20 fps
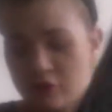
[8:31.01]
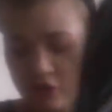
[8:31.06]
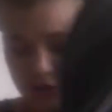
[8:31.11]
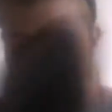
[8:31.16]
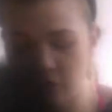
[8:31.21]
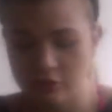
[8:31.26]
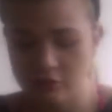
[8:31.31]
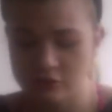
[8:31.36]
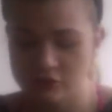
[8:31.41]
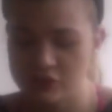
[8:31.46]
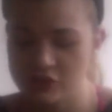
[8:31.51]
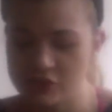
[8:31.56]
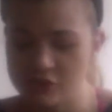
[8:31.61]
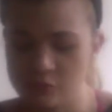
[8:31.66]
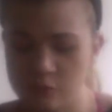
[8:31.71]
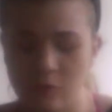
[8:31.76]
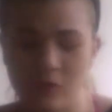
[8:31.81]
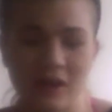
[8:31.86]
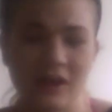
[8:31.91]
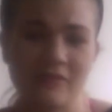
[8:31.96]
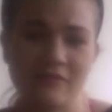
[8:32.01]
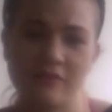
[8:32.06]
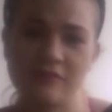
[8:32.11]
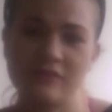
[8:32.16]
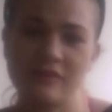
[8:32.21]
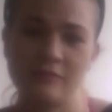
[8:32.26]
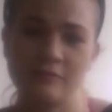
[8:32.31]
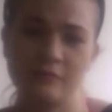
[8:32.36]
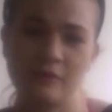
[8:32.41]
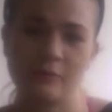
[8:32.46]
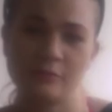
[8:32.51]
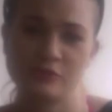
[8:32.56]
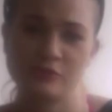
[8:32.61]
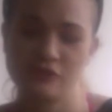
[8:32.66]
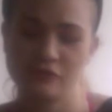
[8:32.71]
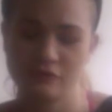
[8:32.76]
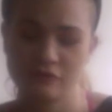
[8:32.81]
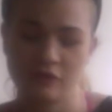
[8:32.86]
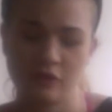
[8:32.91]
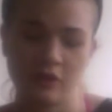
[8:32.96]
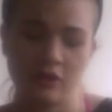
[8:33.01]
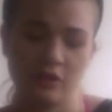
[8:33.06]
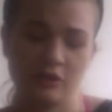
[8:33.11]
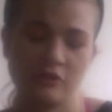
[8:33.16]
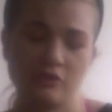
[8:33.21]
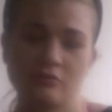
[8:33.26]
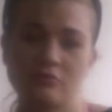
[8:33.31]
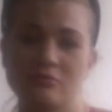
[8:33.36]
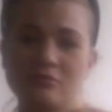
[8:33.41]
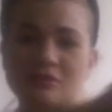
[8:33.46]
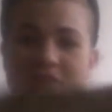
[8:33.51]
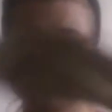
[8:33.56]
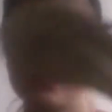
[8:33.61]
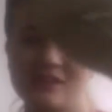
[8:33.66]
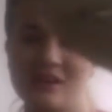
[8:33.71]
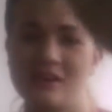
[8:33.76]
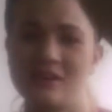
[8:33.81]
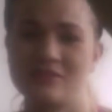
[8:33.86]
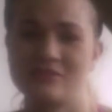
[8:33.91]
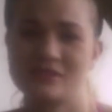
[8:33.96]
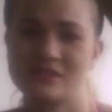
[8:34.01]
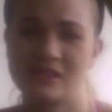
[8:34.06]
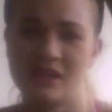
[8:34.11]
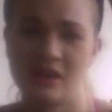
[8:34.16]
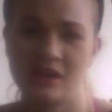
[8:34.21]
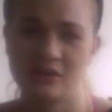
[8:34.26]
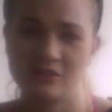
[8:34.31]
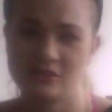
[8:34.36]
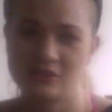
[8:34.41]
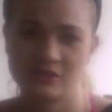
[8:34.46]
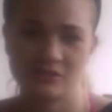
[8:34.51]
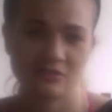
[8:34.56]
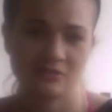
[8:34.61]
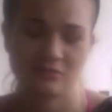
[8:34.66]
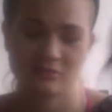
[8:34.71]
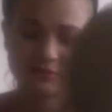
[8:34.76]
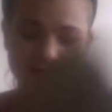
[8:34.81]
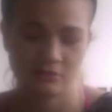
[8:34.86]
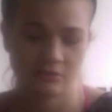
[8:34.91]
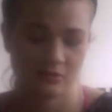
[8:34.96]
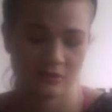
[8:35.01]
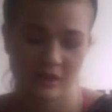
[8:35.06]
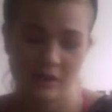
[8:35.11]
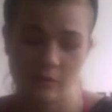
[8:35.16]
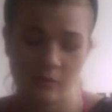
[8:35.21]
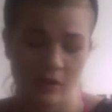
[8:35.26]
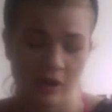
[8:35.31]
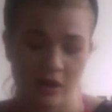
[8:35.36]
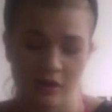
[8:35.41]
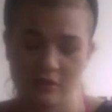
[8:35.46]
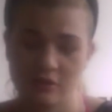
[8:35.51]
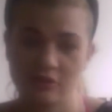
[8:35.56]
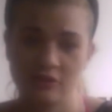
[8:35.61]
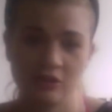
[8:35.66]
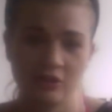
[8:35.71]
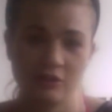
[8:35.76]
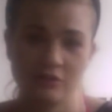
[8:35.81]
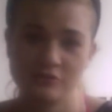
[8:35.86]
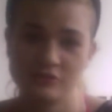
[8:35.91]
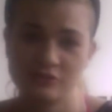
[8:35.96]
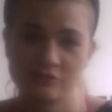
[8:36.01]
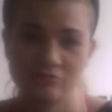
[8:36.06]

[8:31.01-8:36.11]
know, just whatever flip-flops you've got, this kind of style, just, they work, you know.